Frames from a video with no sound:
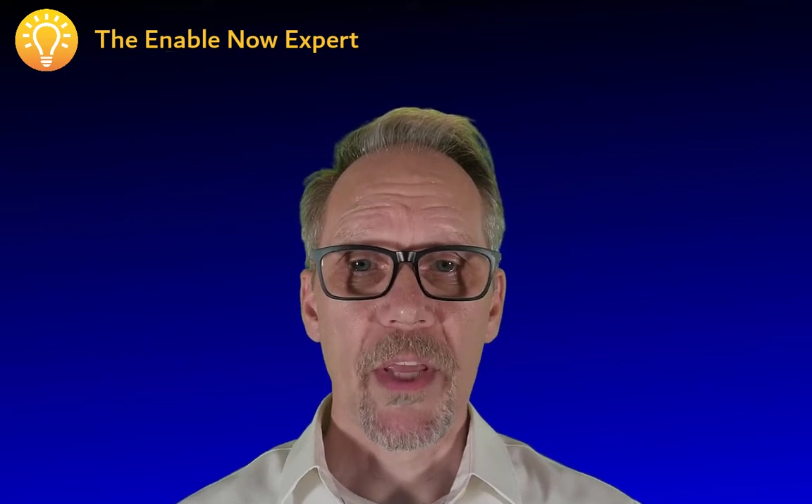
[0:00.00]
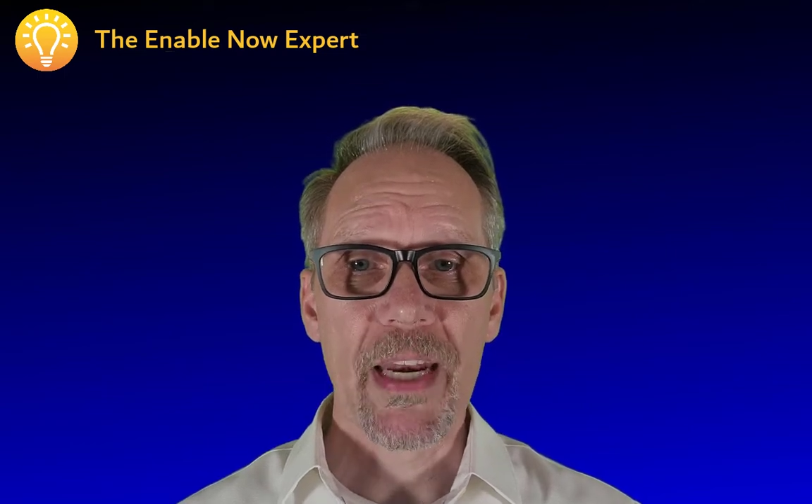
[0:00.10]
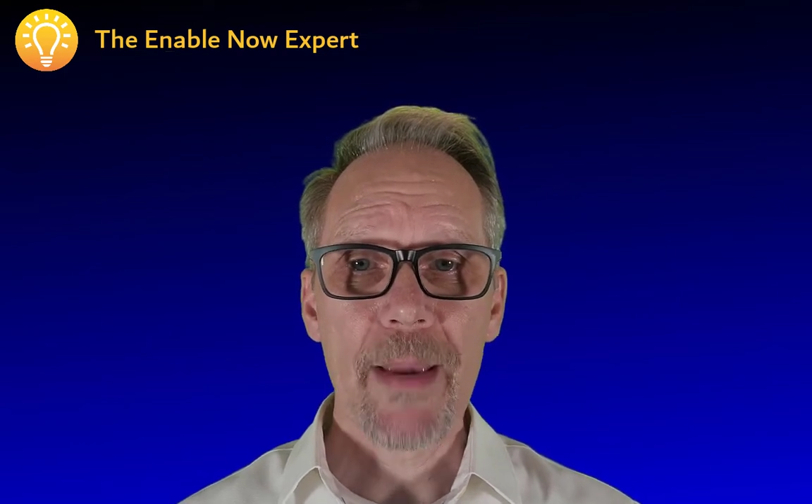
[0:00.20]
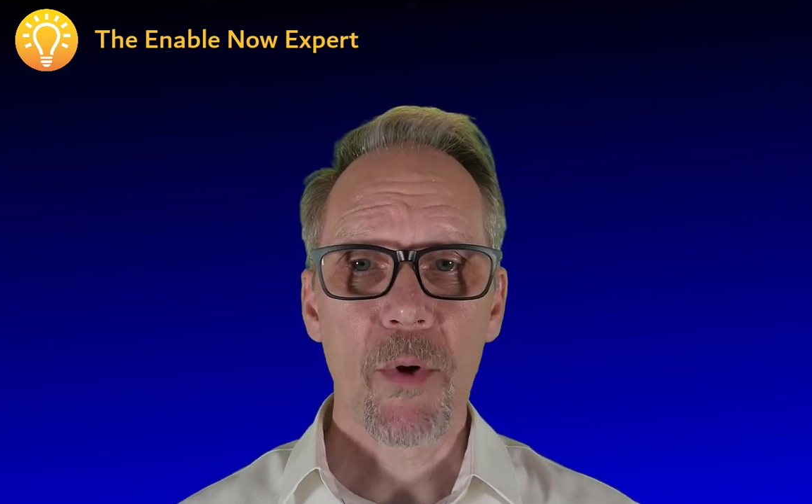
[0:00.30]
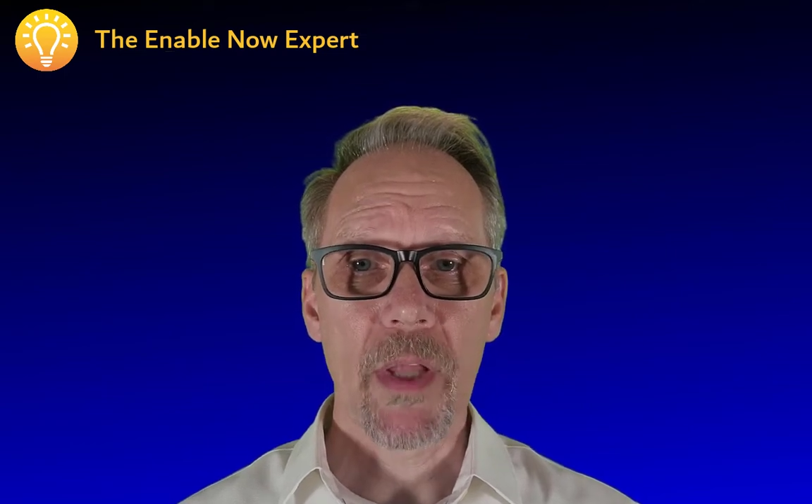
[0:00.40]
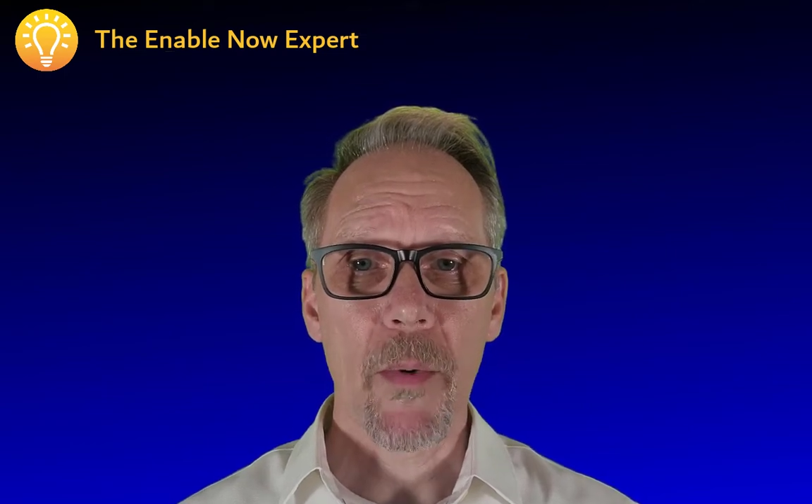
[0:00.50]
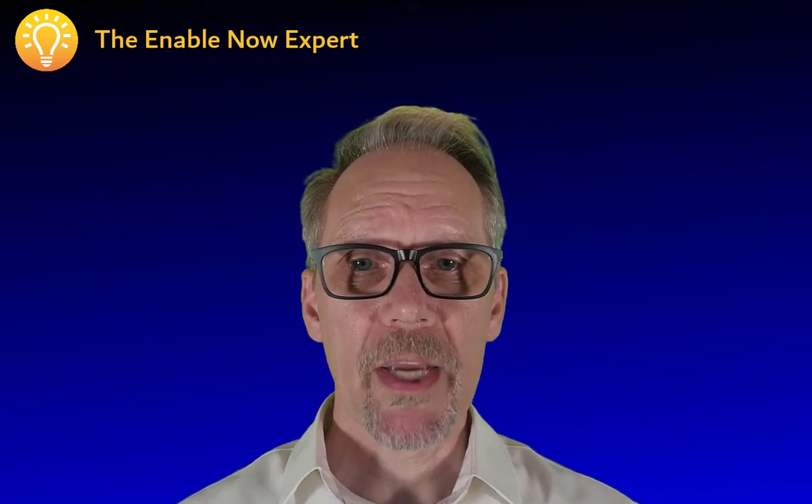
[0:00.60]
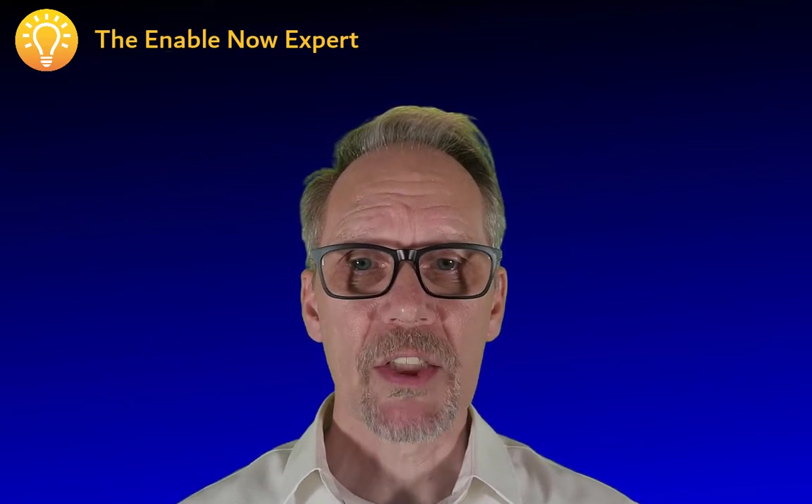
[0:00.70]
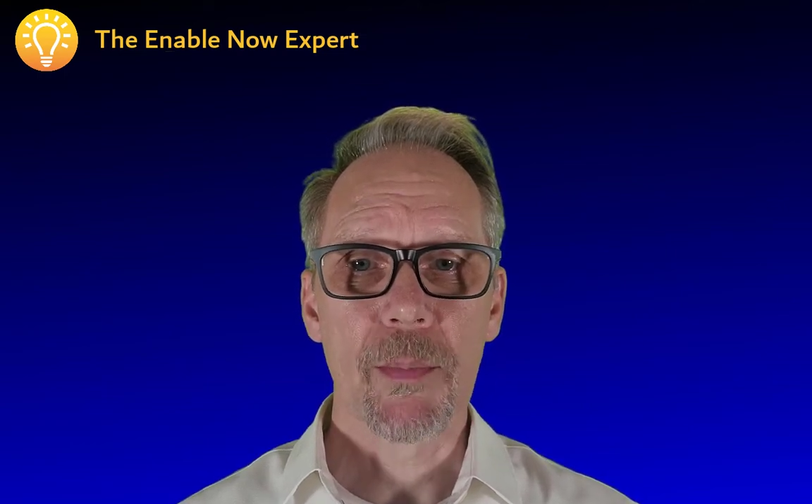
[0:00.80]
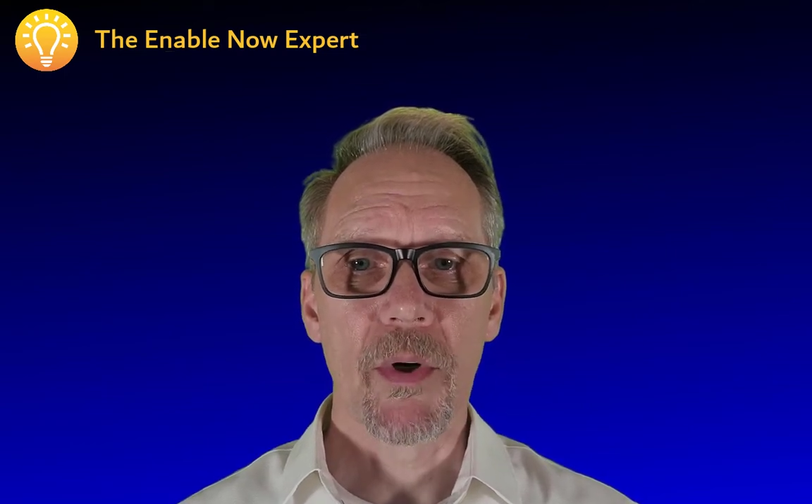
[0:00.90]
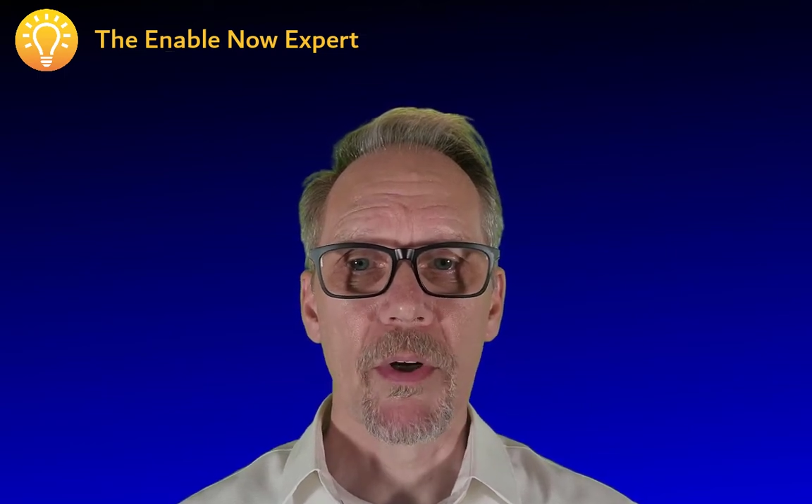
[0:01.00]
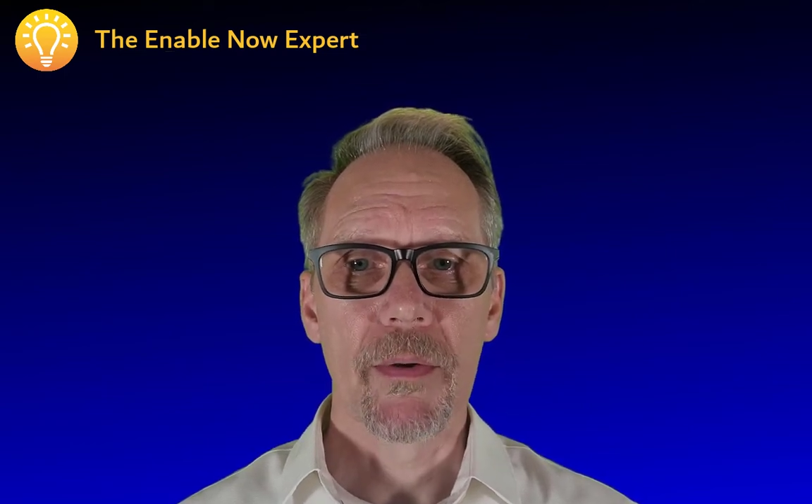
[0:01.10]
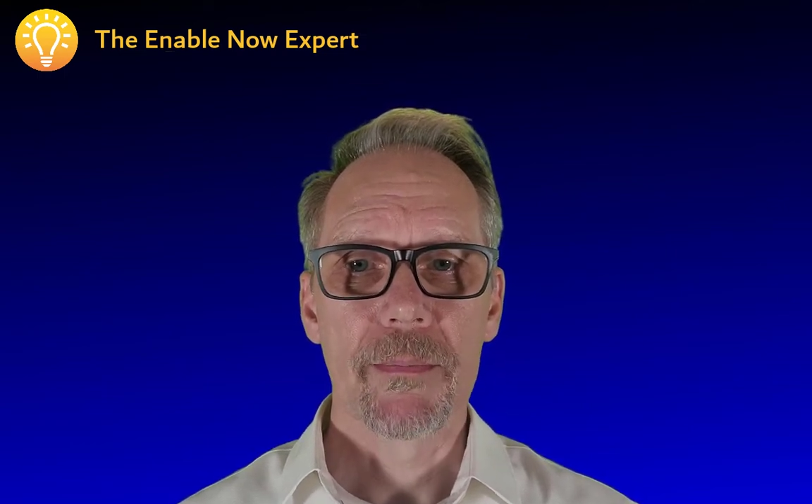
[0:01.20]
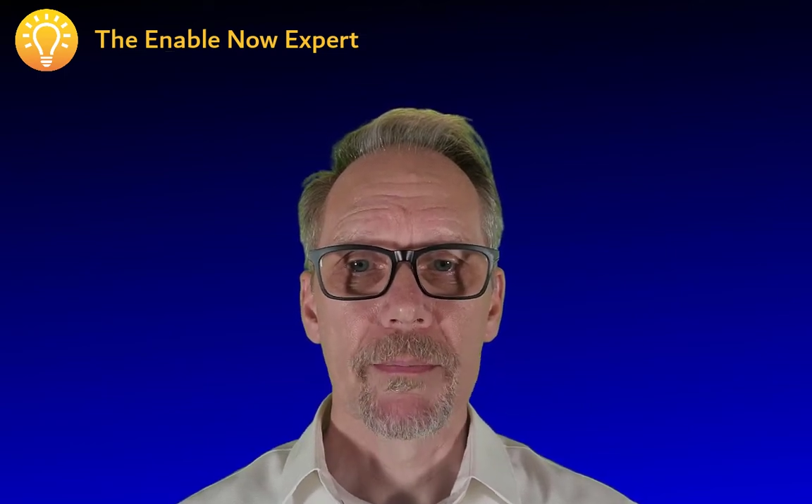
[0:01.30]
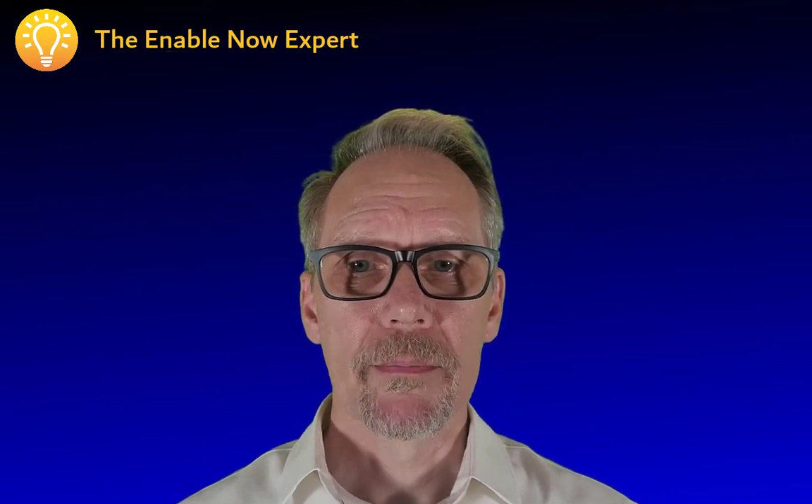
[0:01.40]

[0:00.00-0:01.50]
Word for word: the Enable Now expert.